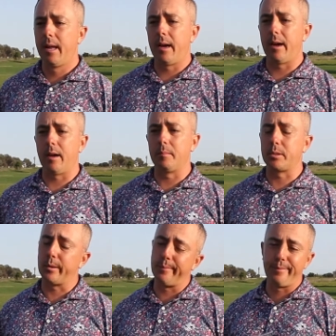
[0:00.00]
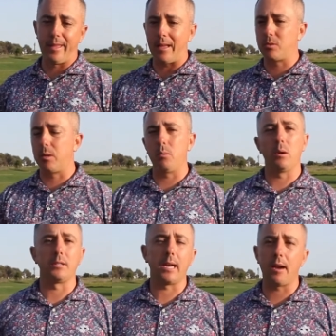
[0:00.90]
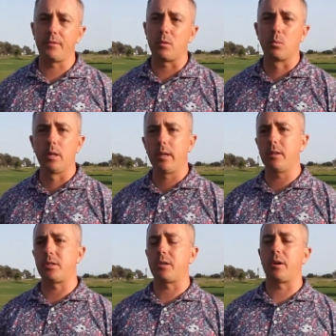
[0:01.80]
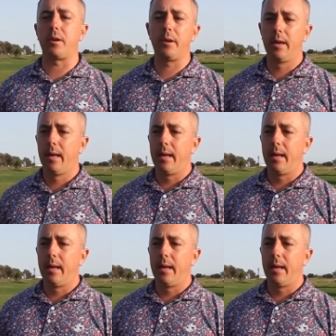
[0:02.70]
Um, so that's what it was. I got off to a really good start.